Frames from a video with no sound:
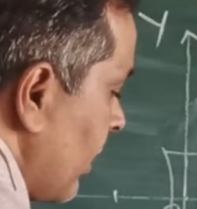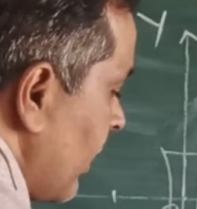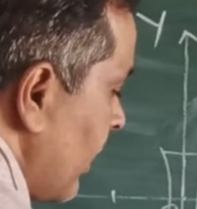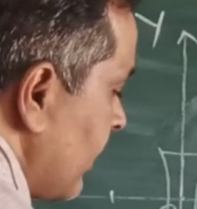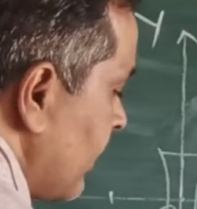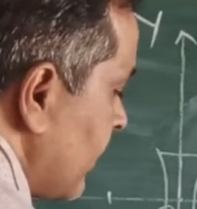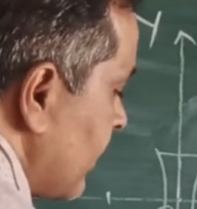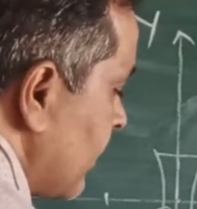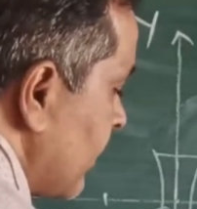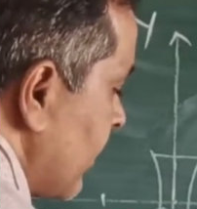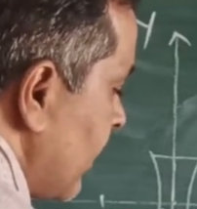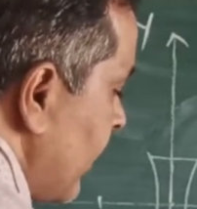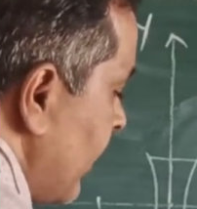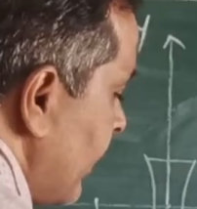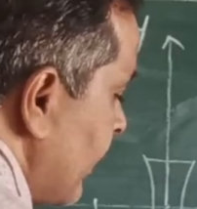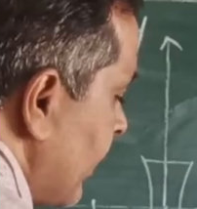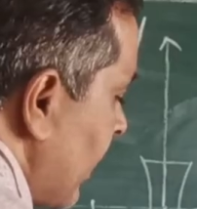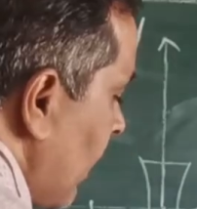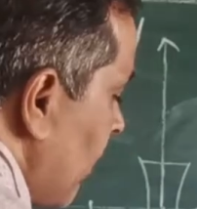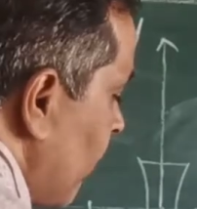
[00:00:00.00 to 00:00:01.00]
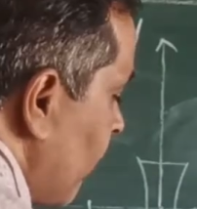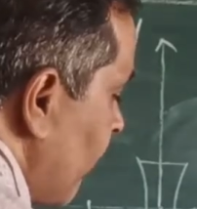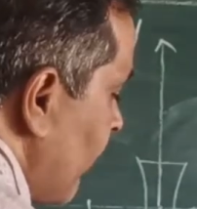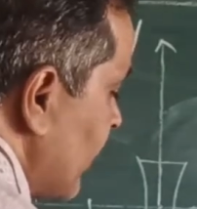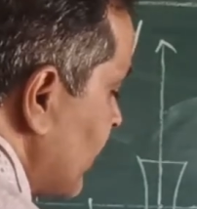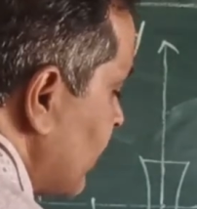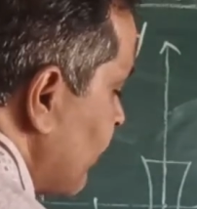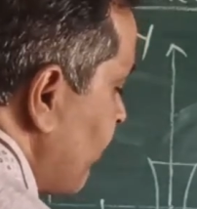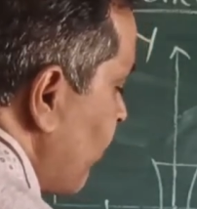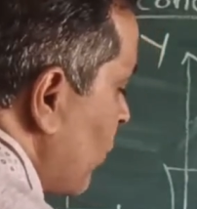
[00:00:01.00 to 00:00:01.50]
it is
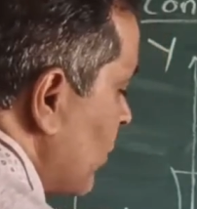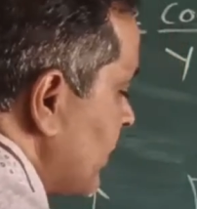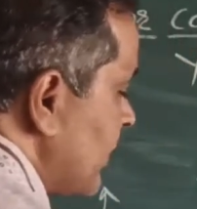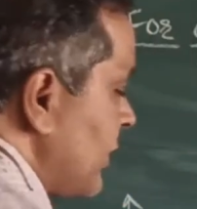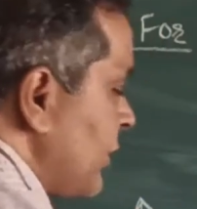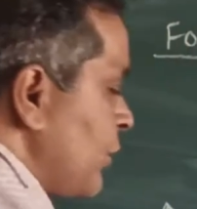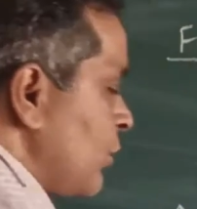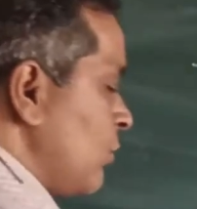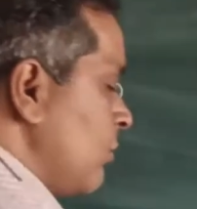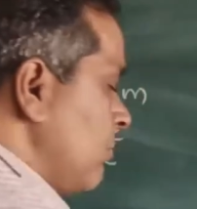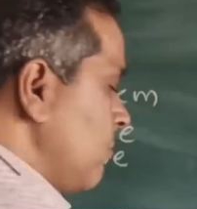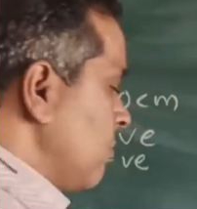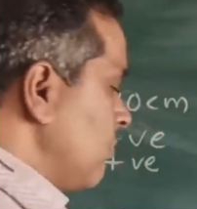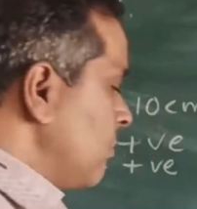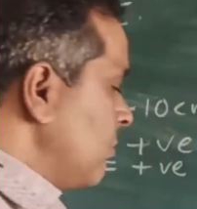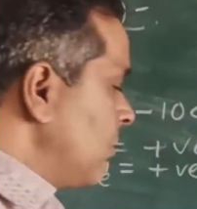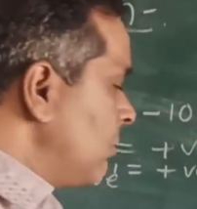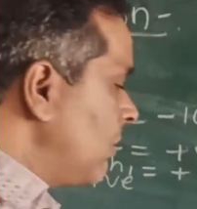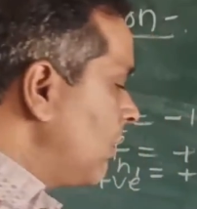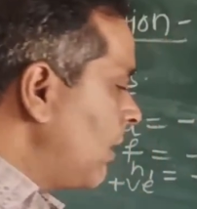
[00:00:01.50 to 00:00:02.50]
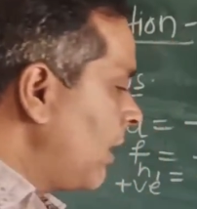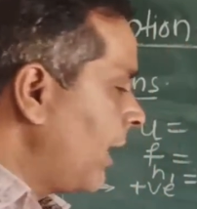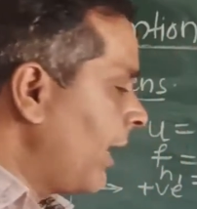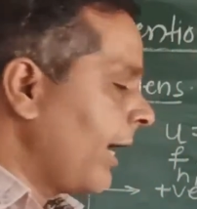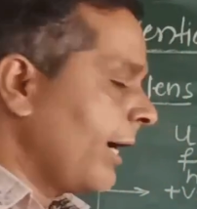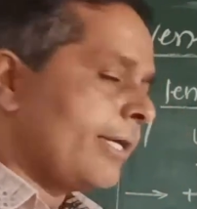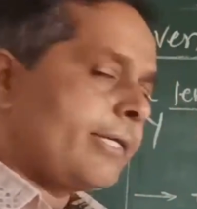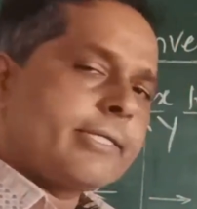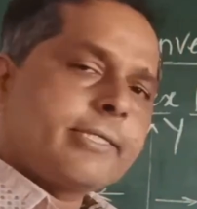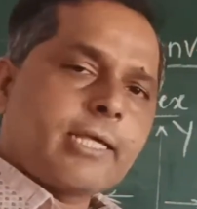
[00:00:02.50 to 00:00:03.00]
always positive,
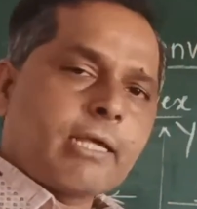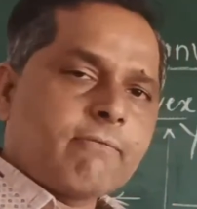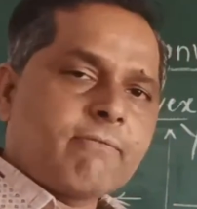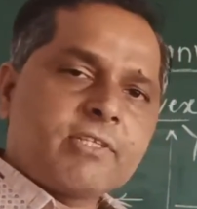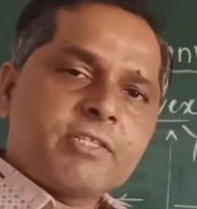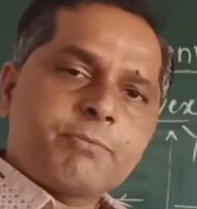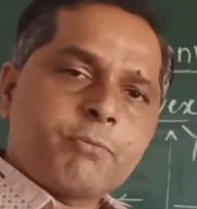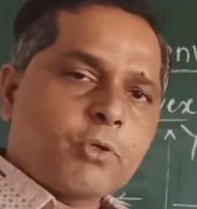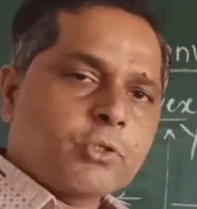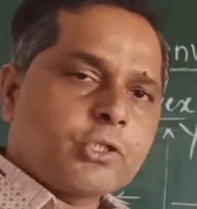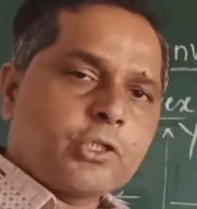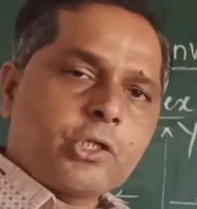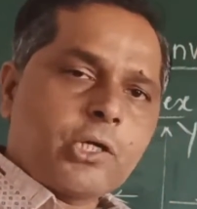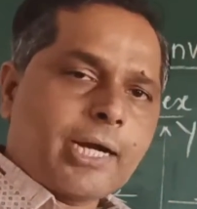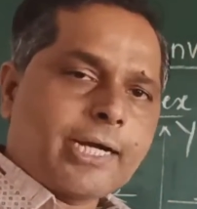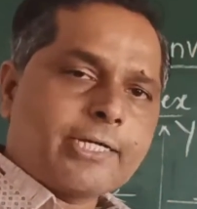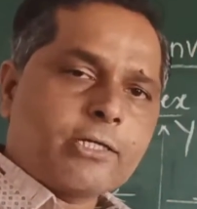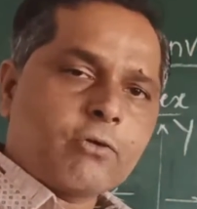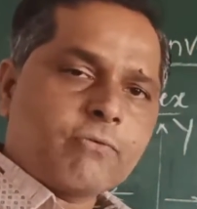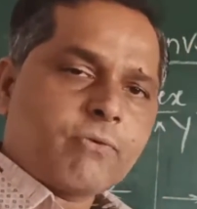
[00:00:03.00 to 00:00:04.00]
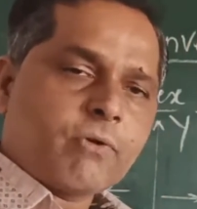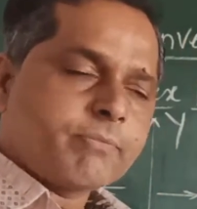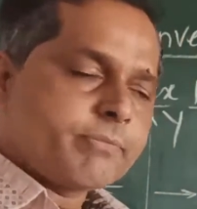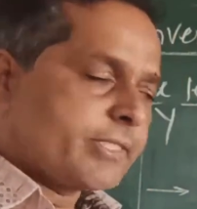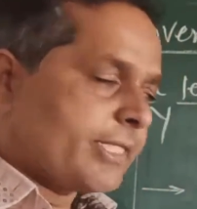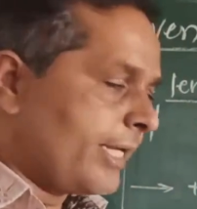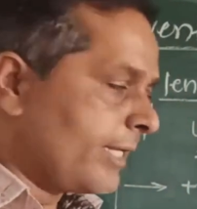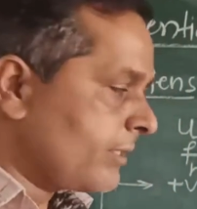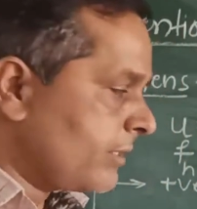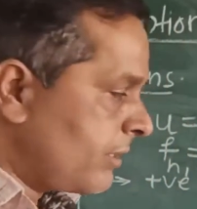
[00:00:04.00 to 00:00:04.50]
height is always positive, height of
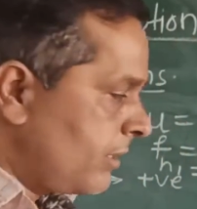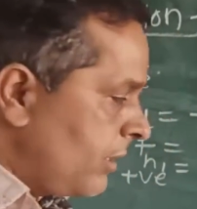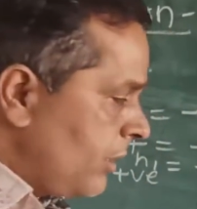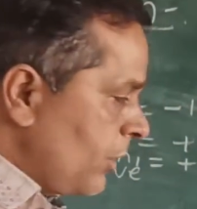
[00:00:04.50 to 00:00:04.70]
object.